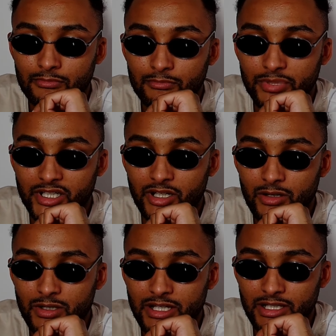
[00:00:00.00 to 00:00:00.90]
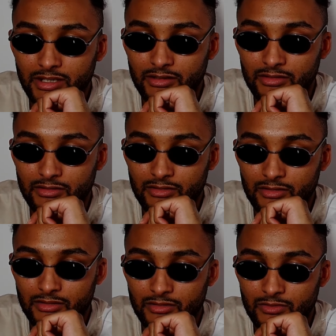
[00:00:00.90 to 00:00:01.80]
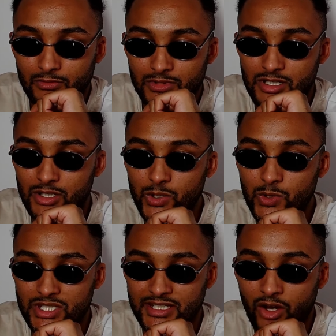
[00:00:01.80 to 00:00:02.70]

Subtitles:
Bacoli was losing